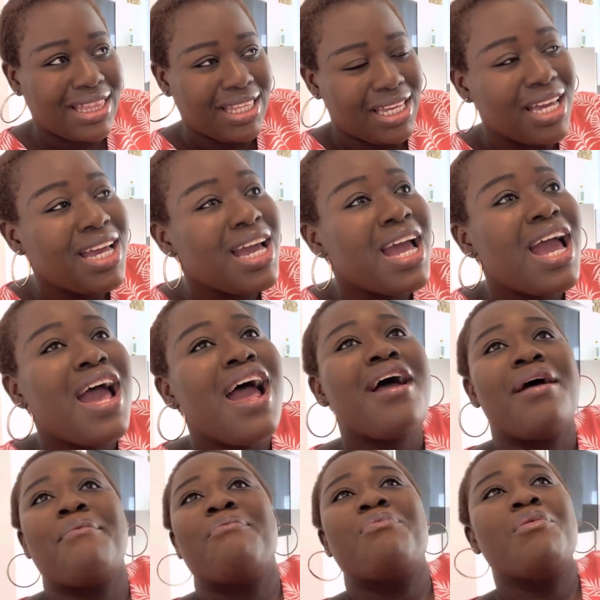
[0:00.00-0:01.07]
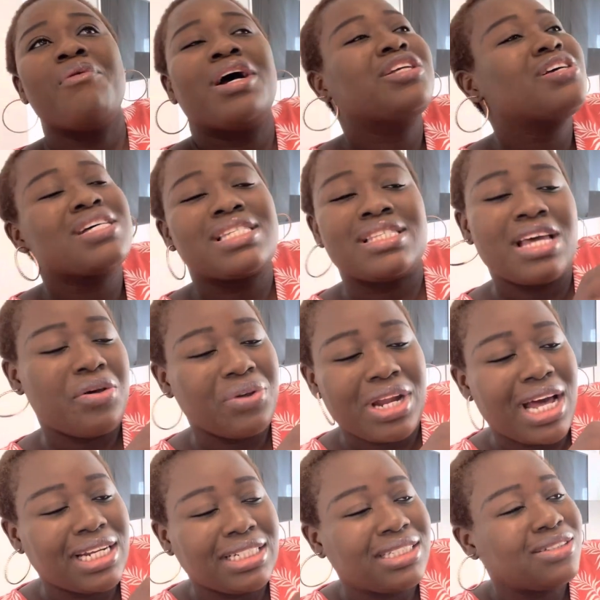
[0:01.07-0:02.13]
day. People were just staring,
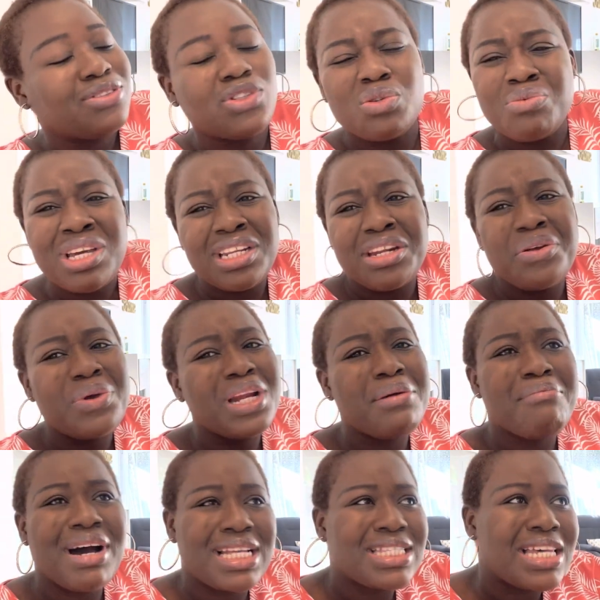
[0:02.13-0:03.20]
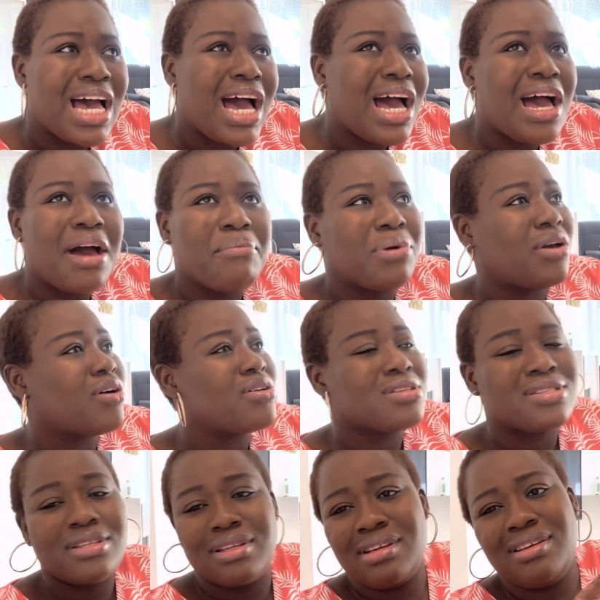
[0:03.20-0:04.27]
and to me it didn't really matter
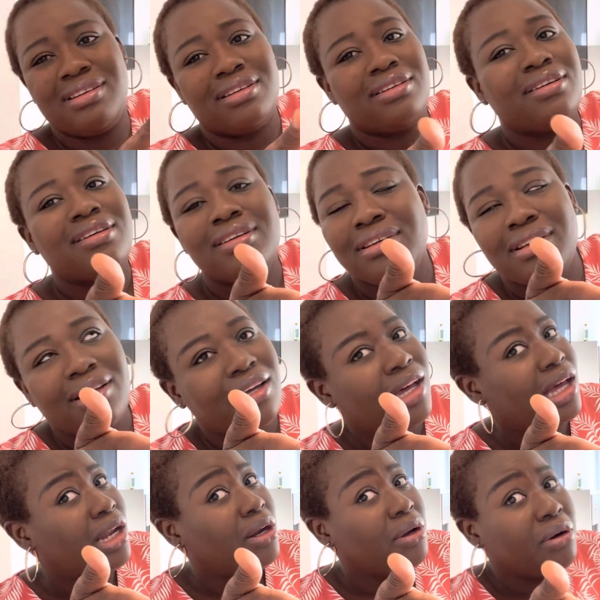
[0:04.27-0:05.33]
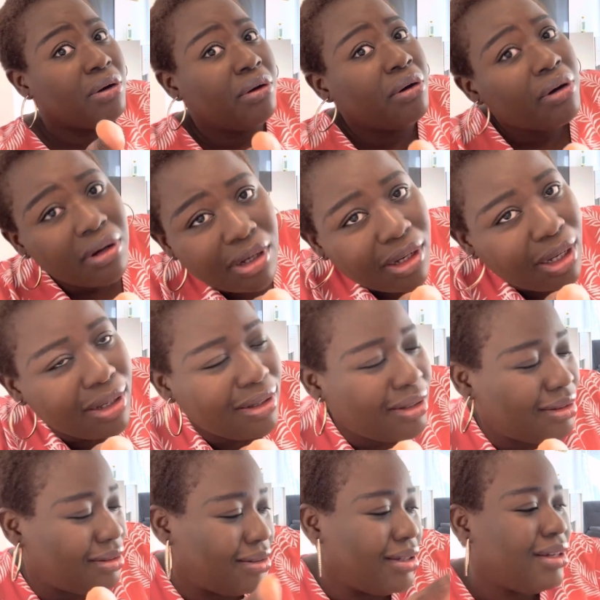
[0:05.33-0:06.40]
because hello,
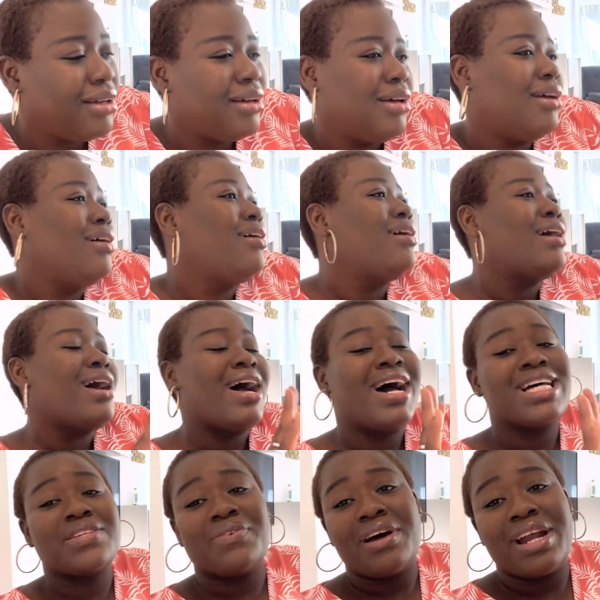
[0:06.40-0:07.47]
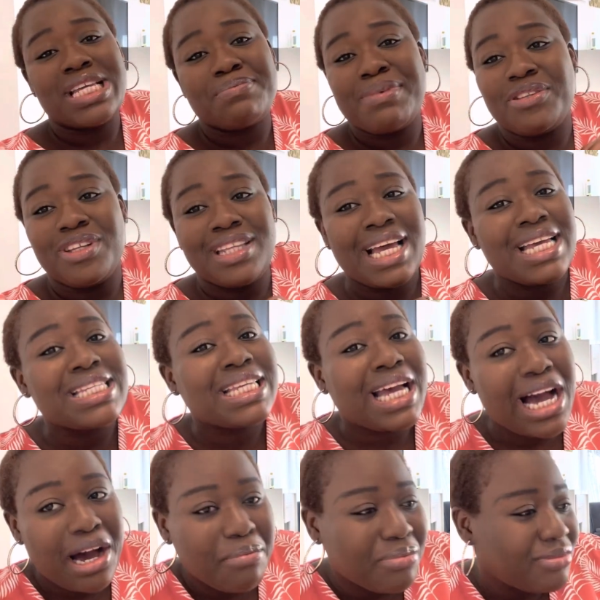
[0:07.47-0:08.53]
as far as my daughter is
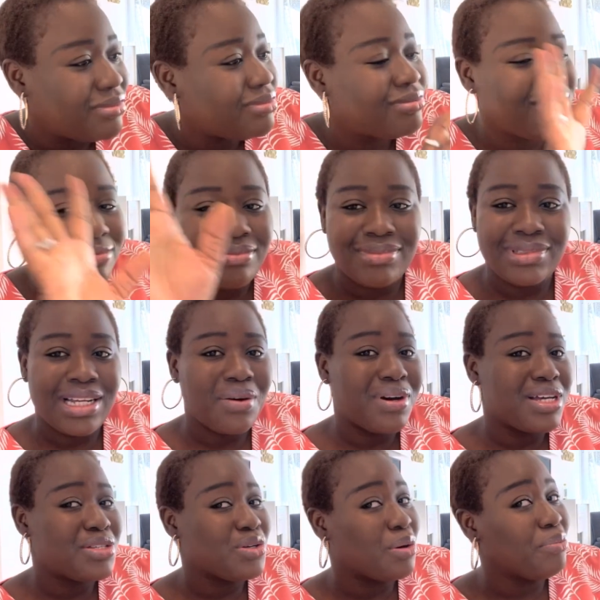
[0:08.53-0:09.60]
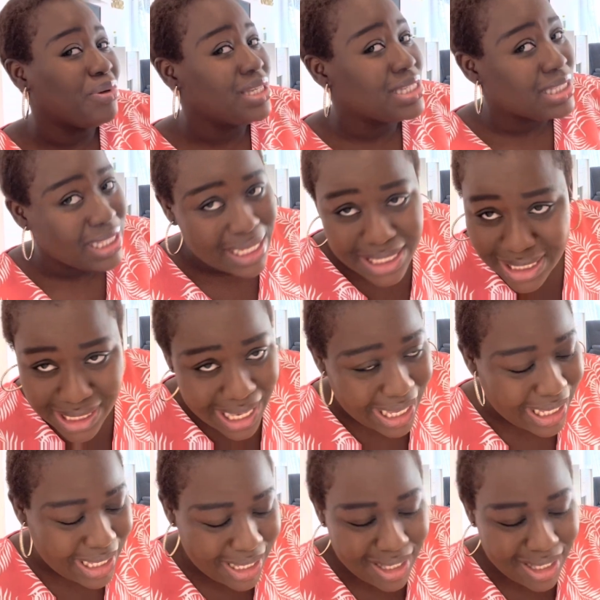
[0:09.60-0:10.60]
calm, that one is your business, like